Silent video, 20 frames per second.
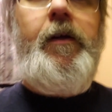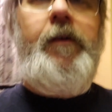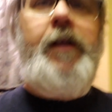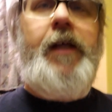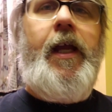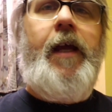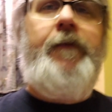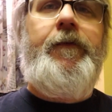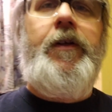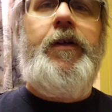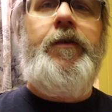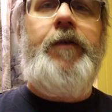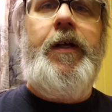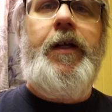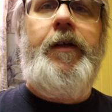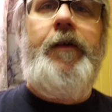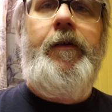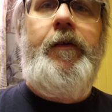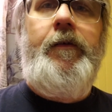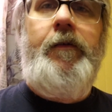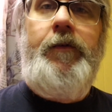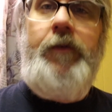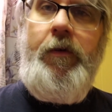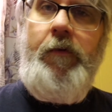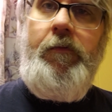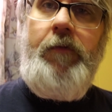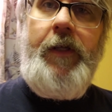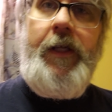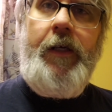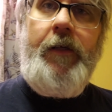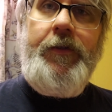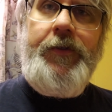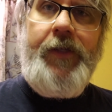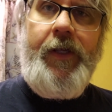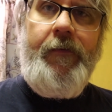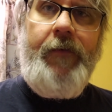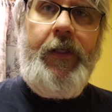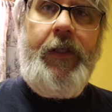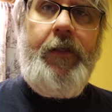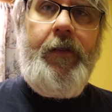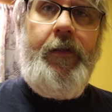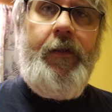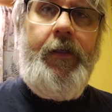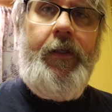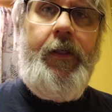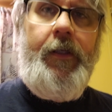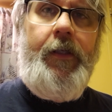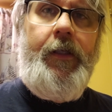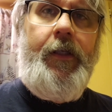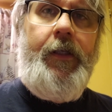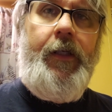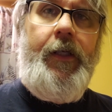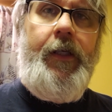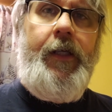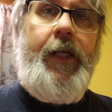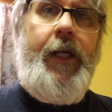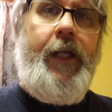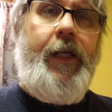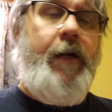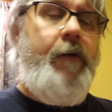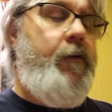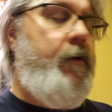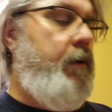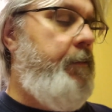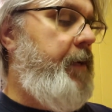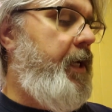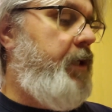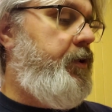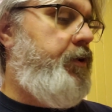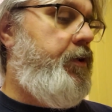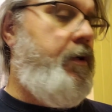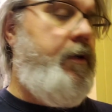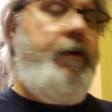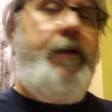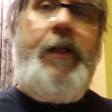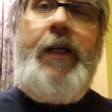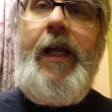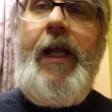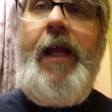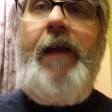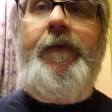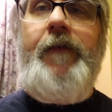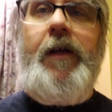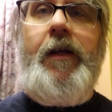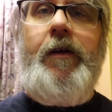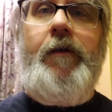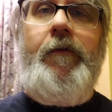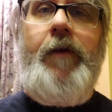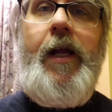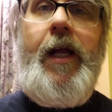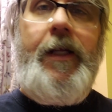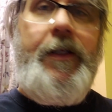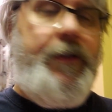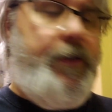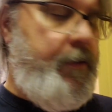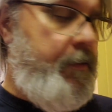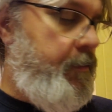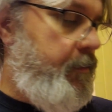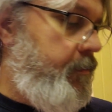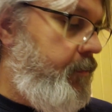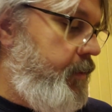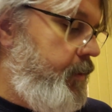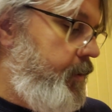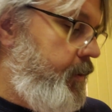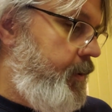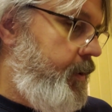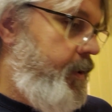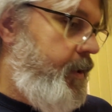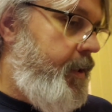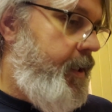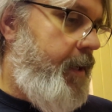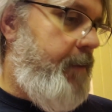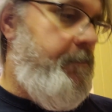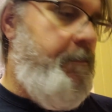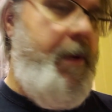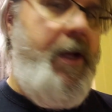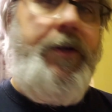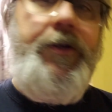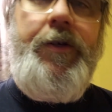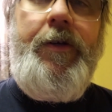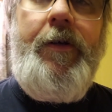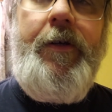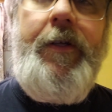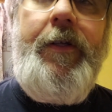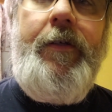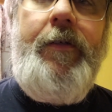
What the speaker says: only have to drink 2 liters of it. And I want to make sure that I have it correct. So I measured